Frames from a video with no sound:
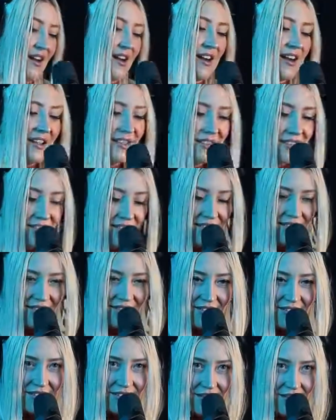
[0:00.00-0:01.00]
All right, this
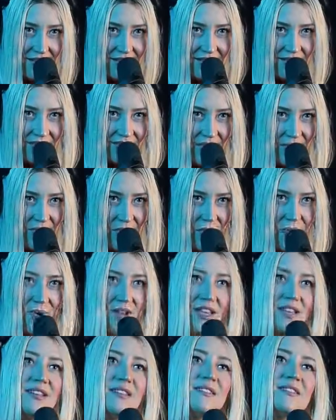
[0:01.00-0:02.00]
next song is Separate
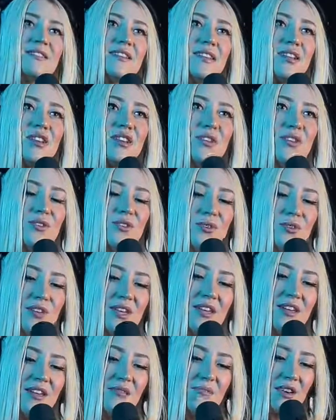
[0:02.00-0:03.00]
Ways. You
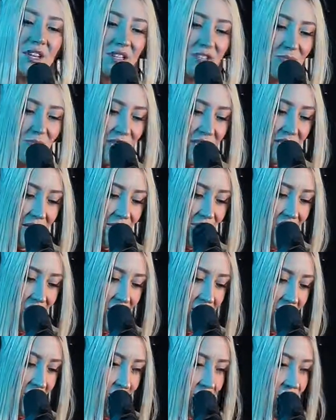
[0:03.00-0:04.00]
can watch the music
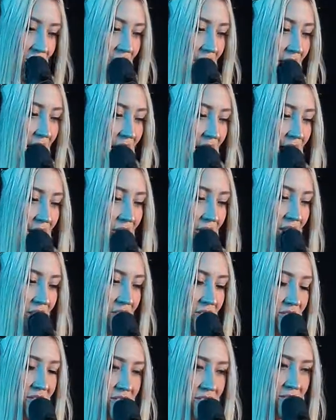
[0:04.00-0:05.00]
video for that now on
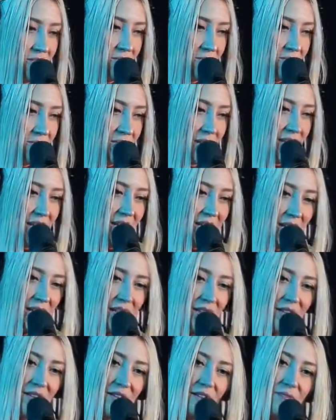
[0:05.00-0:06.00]
YouTube
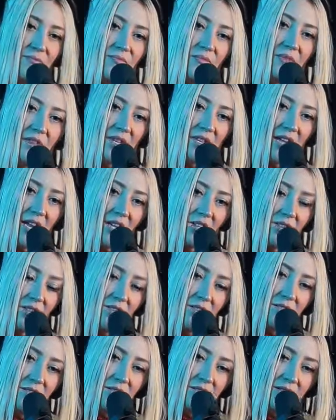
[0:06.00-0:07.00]
and catch
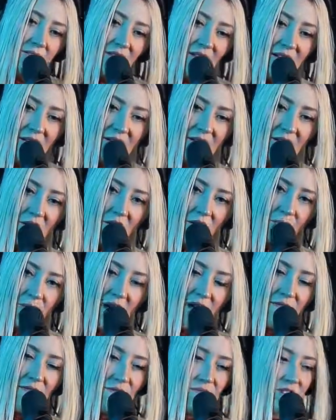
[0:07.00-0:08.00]
the streaming on all
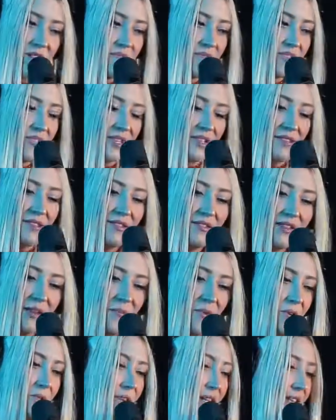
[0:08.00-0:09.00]
platforms. This is
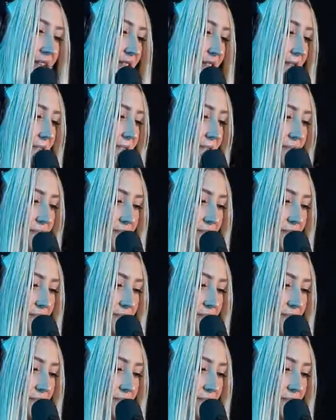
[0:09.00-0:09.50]
Separate Ways.